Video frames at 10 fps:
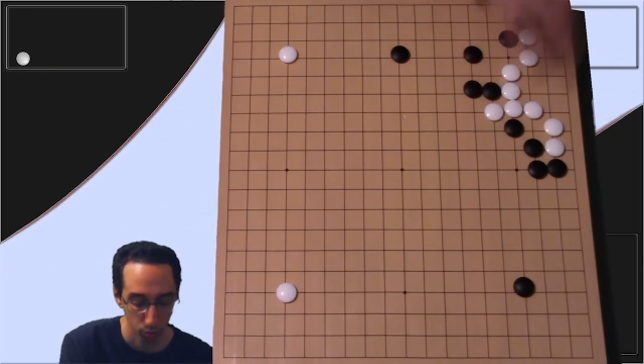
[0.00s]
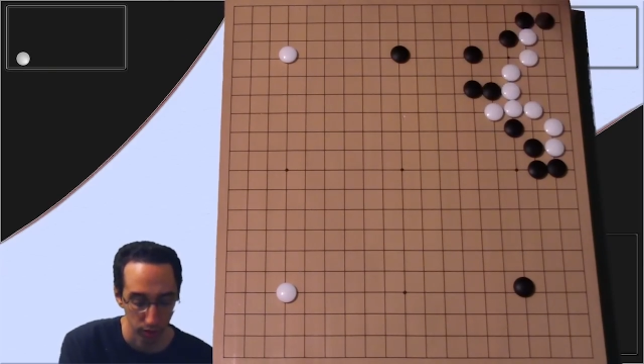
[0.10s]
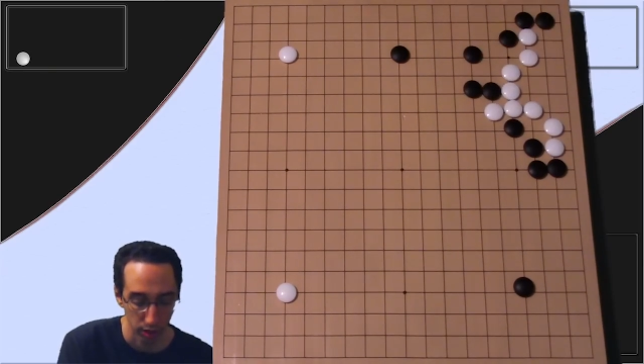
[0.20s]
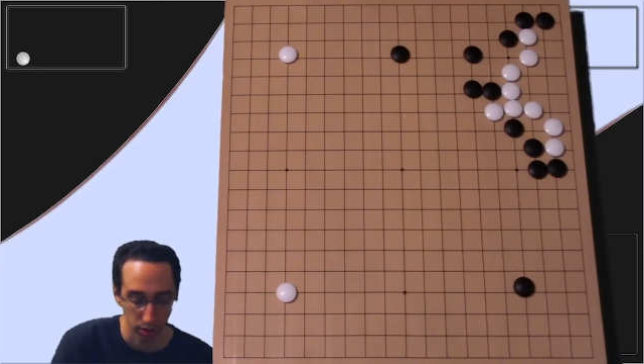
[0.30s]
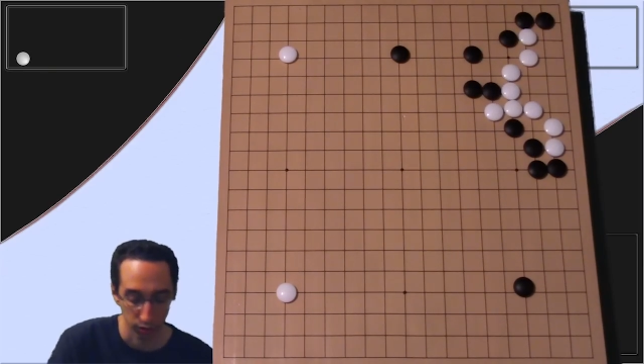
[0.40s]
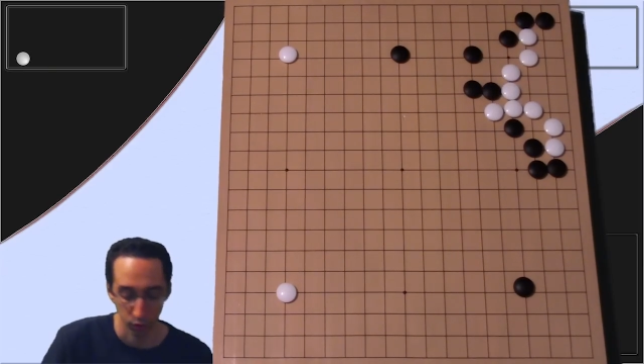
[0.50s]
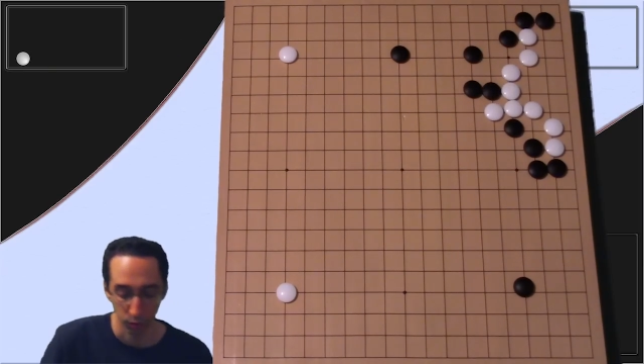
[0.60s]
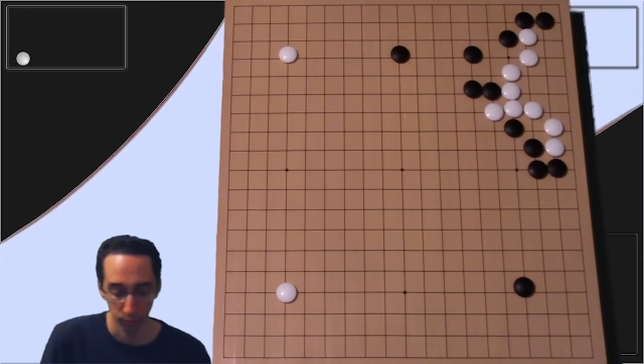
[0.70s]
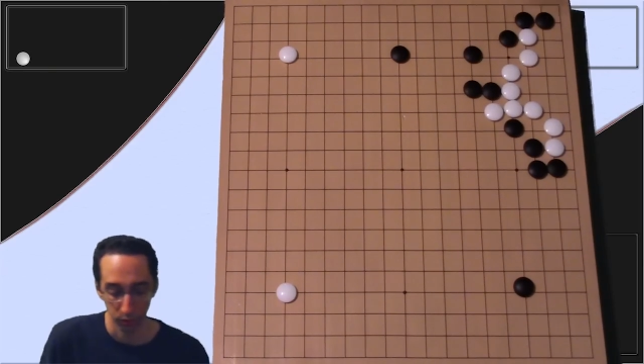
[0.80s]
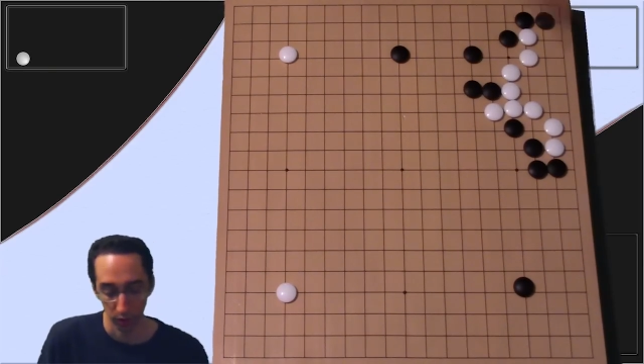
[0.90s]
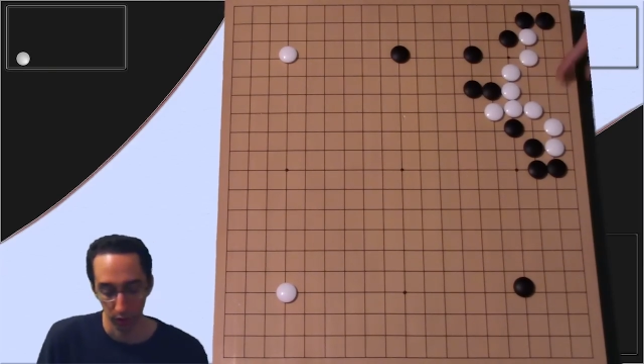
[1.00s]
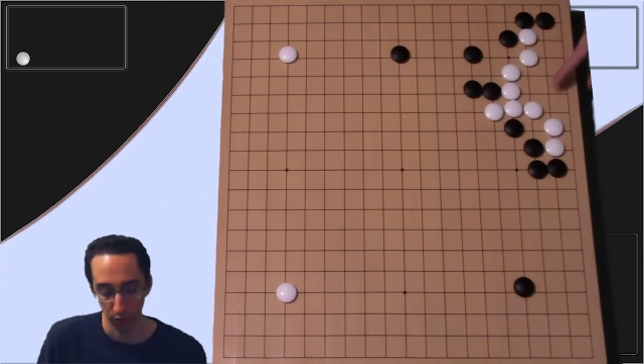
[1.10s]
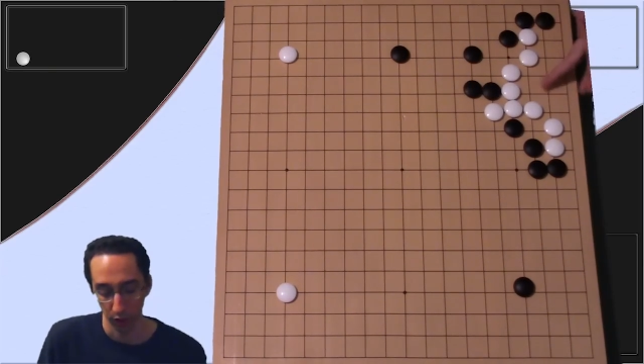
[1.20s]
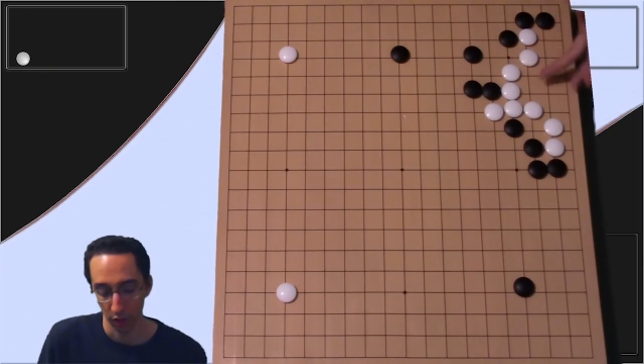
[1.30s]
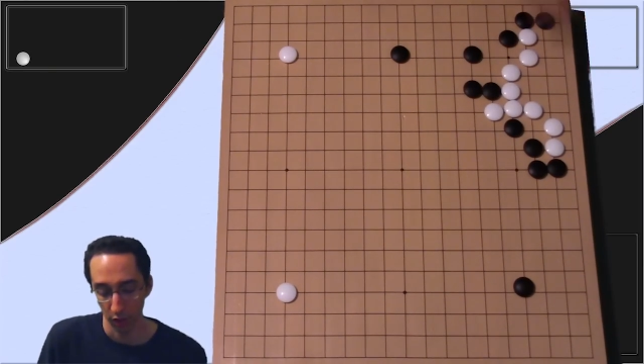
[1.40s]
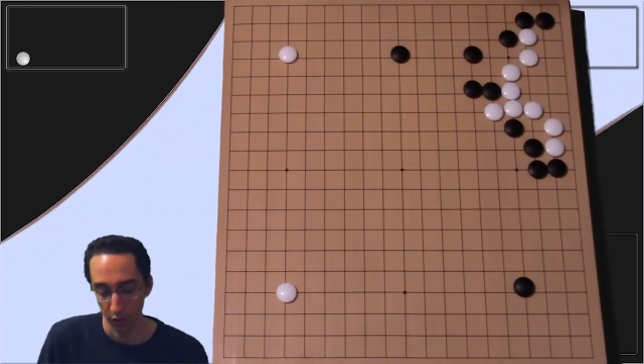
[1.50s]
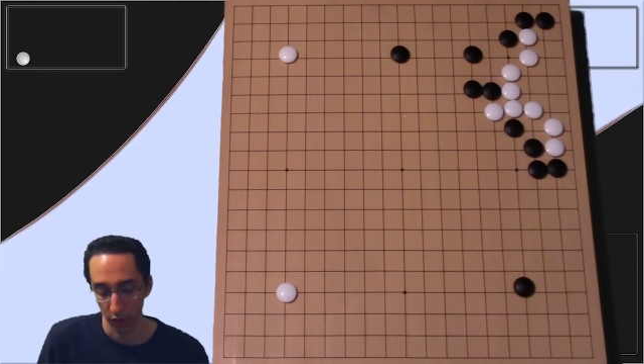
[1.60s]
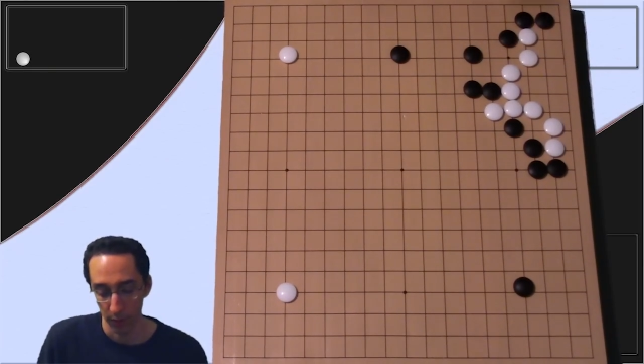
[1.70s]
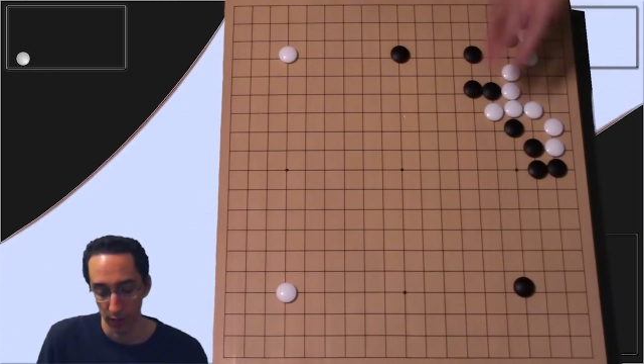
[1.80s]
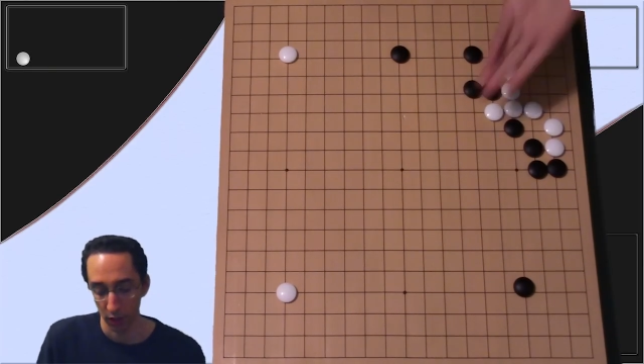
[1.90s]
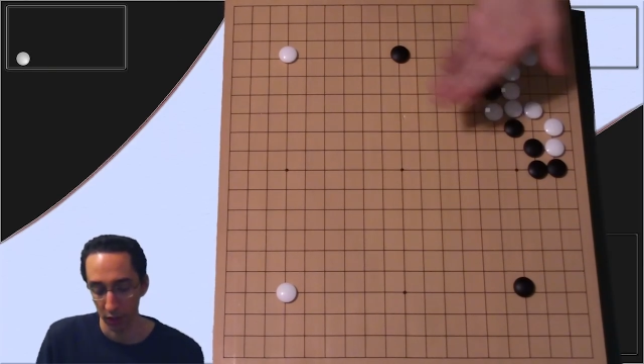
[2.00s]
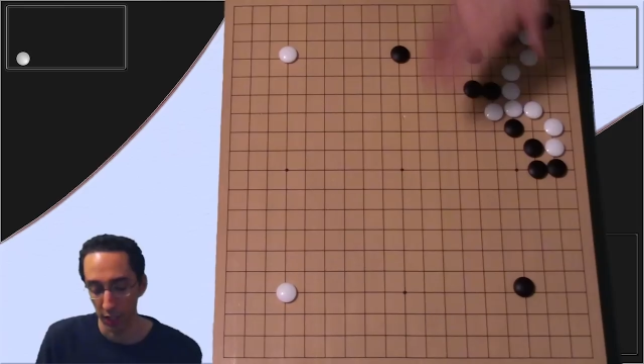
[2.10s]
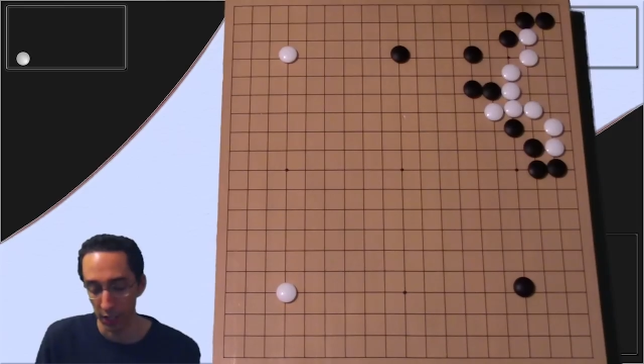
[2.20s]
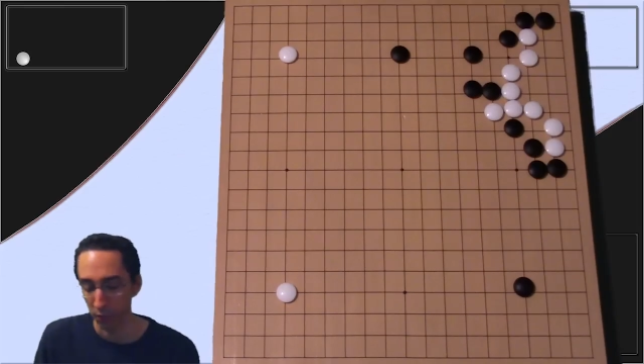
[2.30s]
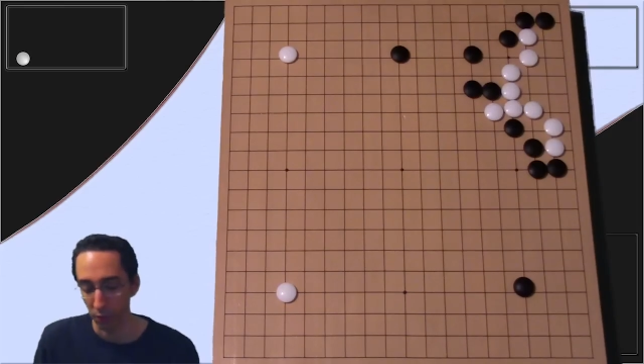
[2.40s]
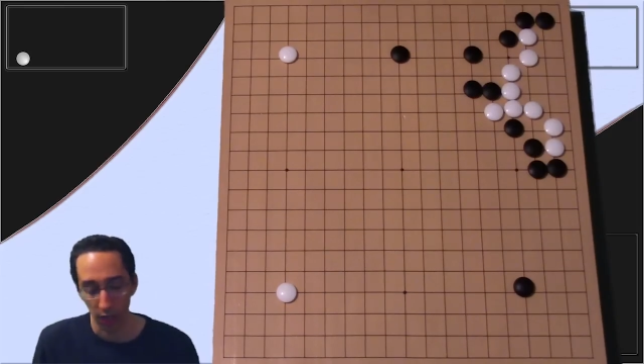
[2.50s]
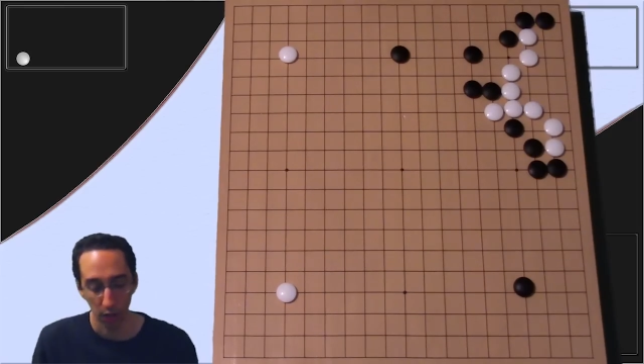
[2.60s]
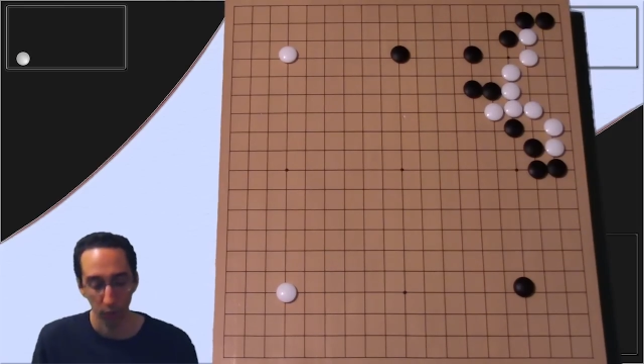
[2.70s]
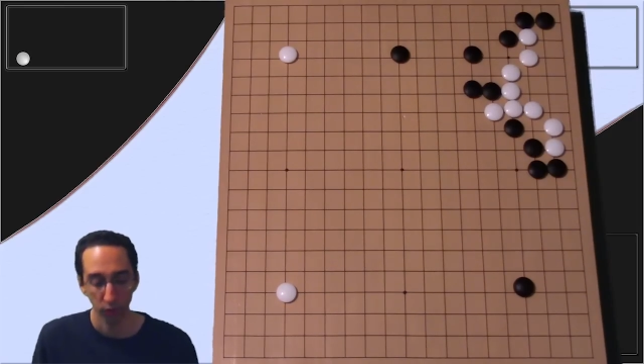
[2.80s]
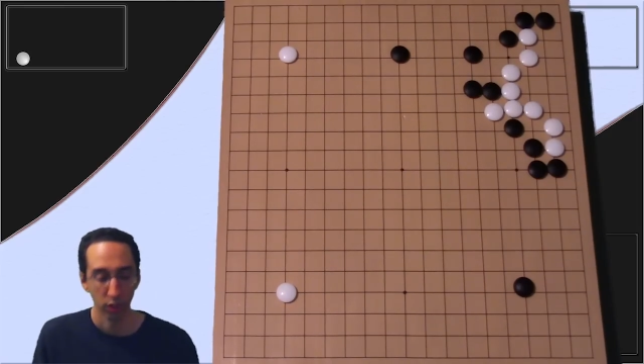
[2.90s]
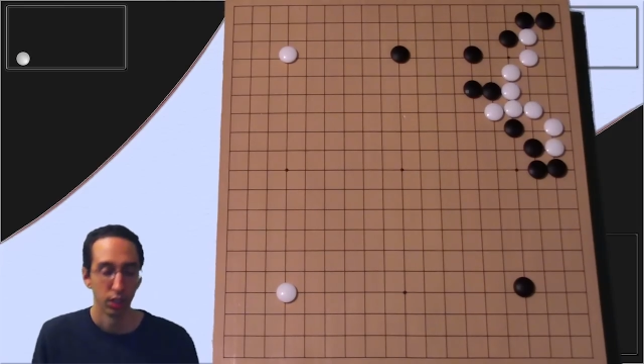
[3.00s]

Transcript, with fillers: We've got enough room to live here, theoretically, and we're out.